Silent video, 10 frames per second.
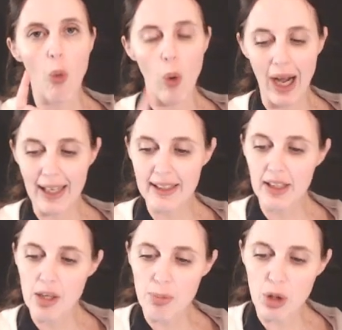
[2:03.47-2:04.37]
Why?
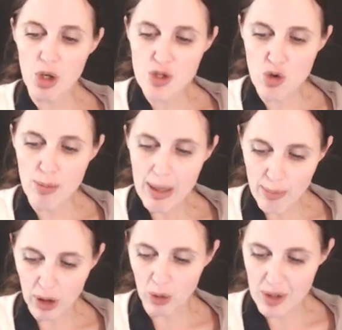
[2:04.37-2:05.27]
Because
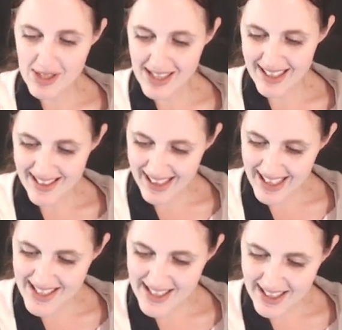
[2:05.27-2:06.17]
remember, we said
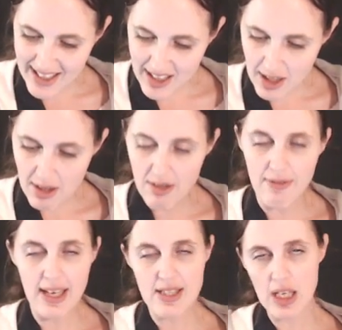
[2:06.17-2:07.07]
that the
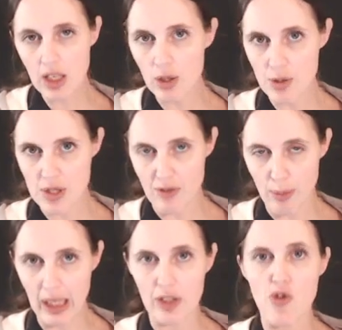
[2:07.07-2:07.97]
VAT inclusive
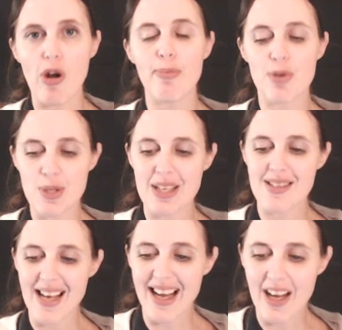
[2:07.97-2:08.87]
amount
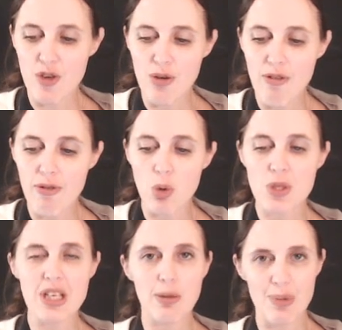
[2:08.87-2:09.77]
represents 114%
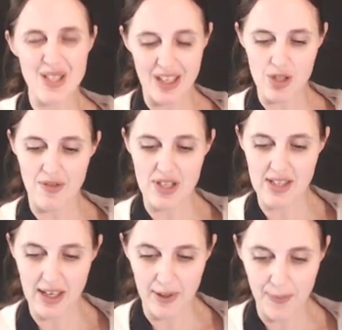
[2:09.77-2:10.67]
of the
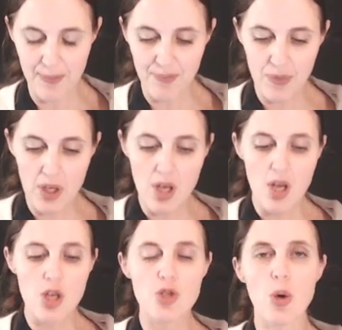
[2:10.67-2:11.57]
sale.
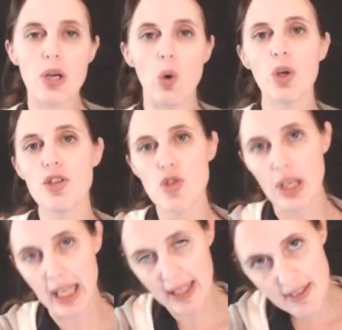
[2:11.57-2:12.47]
So in order
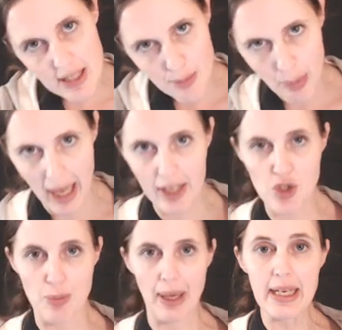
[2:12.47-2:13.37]
to get this
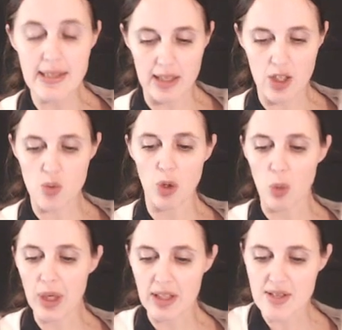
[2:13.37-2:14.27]
back to basics,
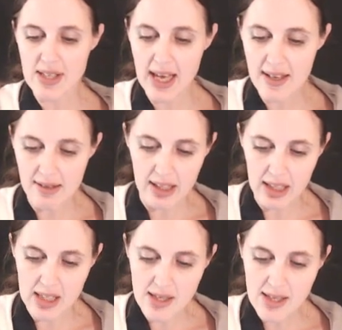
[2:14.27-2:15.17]
what we can say
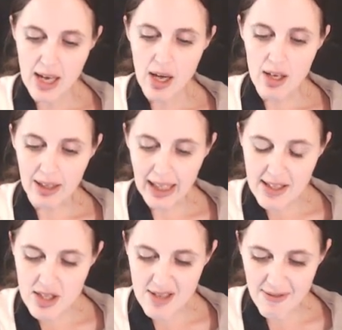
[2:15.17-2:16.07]
then is,
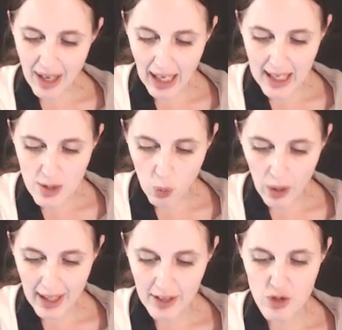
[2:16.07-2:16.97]
let's divide
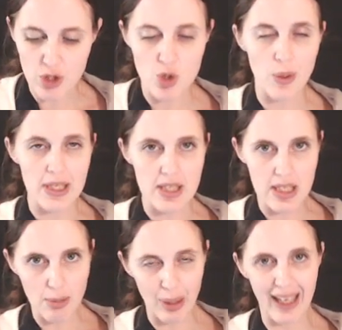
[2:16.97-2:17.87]

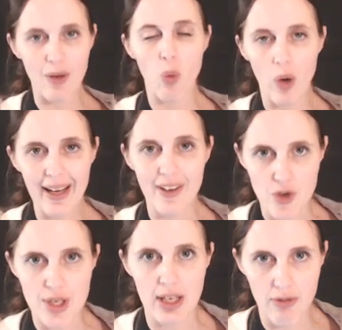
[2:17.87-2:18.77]
120 by
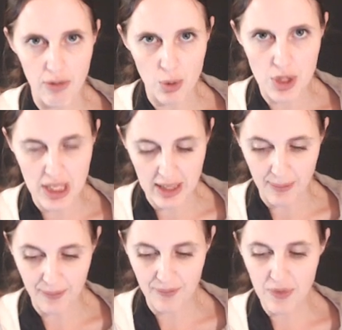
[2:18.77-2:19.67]

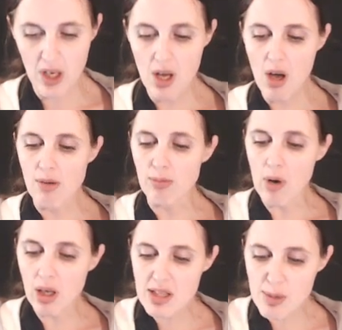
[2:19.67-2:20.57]
114.
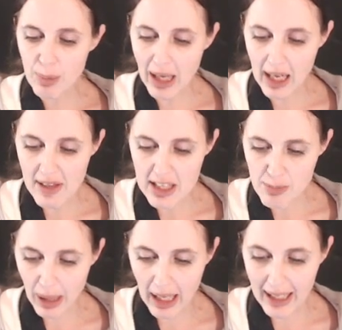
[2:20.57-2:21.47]
Multiply
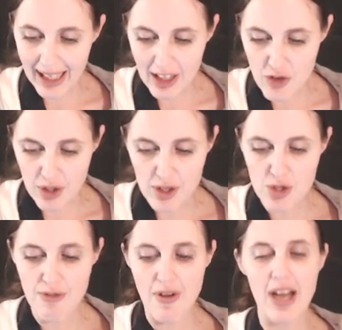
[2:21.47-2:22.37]
that by 100
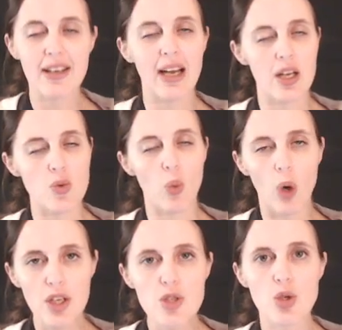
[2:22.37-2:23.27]
to find out
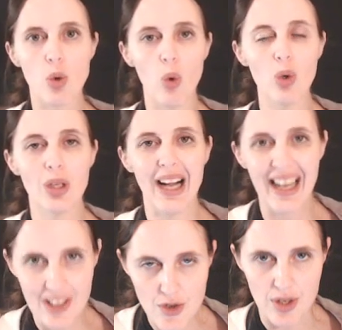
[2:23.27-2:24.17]
what your
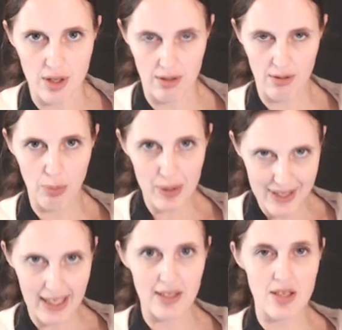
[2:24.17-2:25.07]

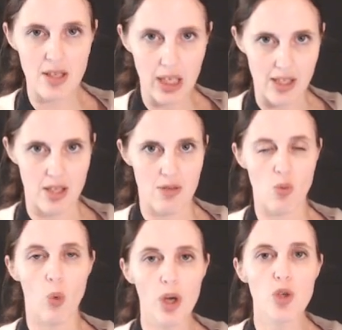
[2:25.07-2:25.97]
100% is,
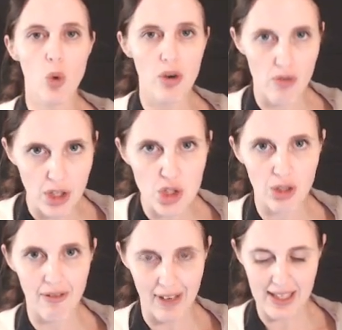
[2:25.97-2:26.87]
what your
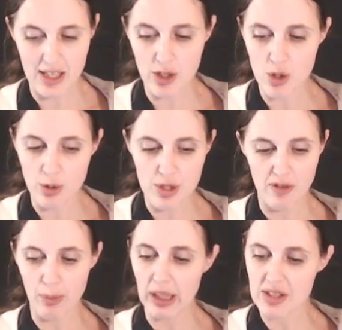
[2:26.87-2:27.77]
original VAT
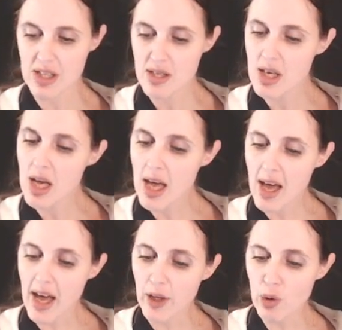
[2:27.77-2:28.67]
exclusive amount is,
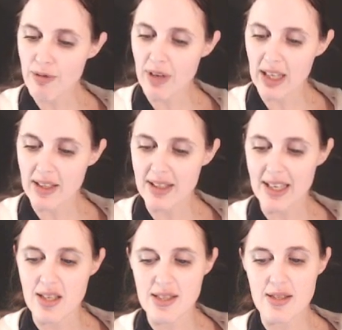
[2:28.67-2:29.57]
and you'll find that
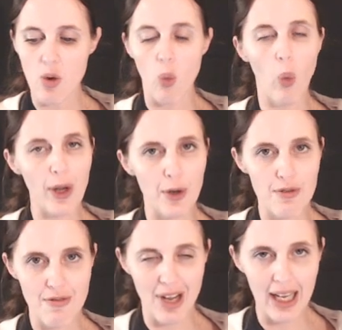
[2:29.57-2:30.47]
that is
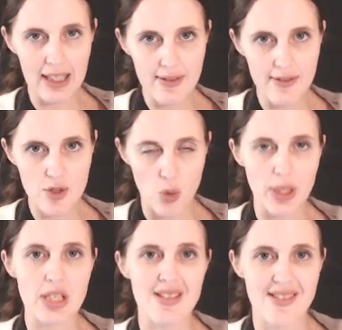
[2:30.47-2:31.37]

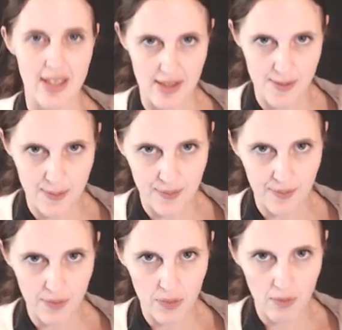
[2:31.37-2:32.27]
105.26.
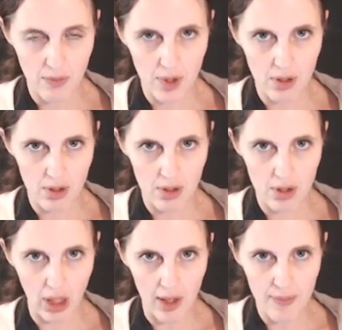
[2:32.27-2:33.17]

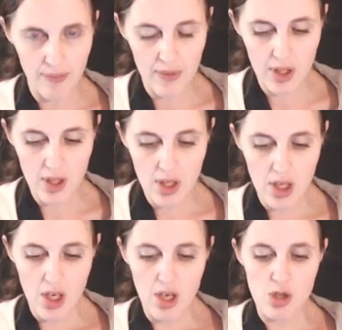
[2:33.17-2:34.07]
Okay?
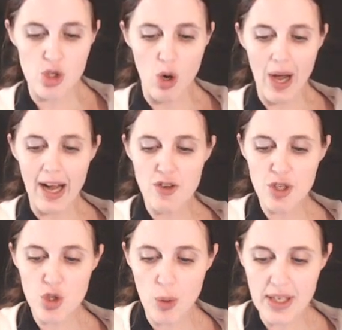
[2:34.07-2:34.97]
So
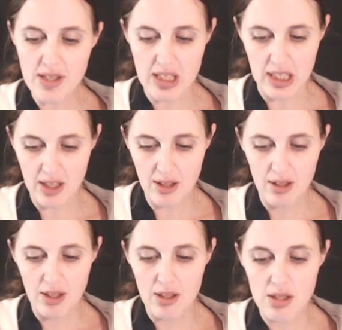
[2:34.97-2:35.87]
120
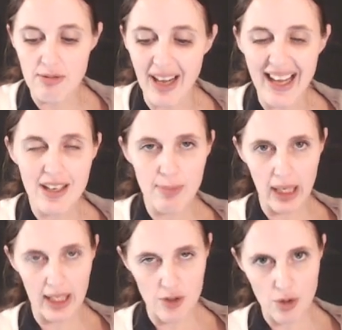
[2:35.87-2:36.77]
divided
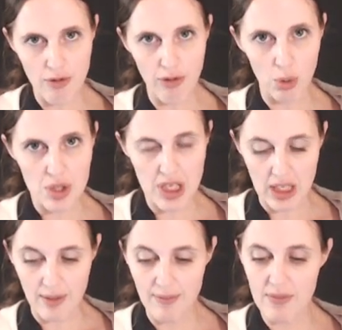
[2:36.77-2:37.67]
by
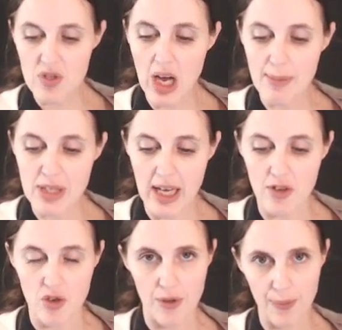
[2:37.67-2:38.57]
114 times
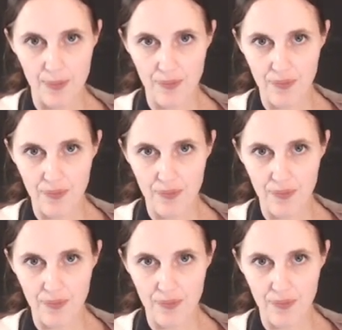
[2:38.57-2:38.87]
100.